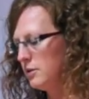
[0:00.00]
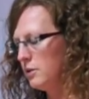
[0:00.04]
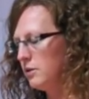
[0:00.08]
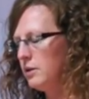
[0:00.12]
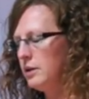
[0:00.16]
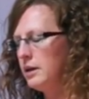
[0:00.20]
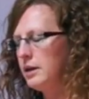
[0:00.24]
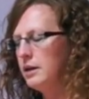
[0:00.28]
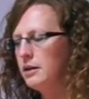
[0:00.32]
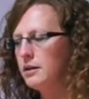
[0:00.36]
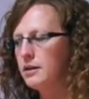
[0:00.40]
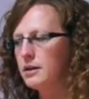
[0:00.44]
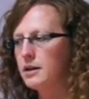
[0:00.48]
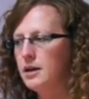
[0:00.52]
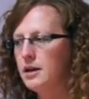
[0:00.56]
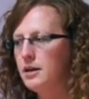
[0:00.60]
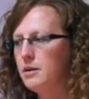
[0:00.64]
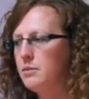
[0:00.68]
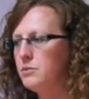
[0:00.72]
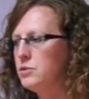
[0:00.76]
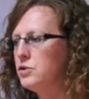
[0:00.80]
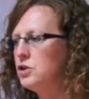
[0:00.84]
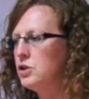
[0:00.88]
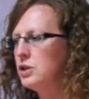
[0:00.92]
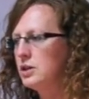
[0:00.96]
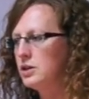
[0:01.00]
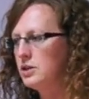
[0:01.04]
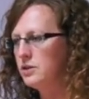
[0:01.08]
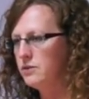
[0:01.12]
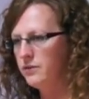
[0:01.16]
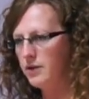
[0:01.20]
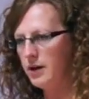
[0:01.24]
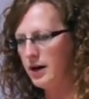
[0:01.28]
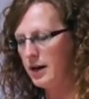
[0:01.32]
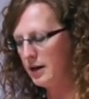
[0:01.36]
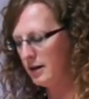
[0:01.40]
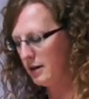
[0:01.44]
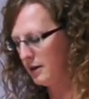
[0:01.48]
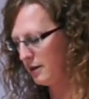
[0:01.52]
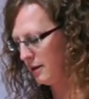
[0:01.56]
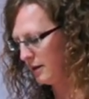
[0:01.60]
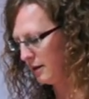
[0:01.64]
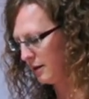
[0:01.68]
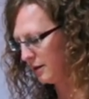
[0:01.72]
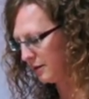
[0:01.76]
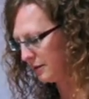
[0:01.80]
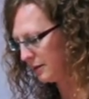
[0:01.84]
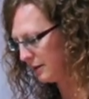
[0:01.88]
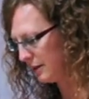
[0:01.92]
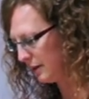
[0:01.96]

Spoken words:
So it'll keep just fine in there.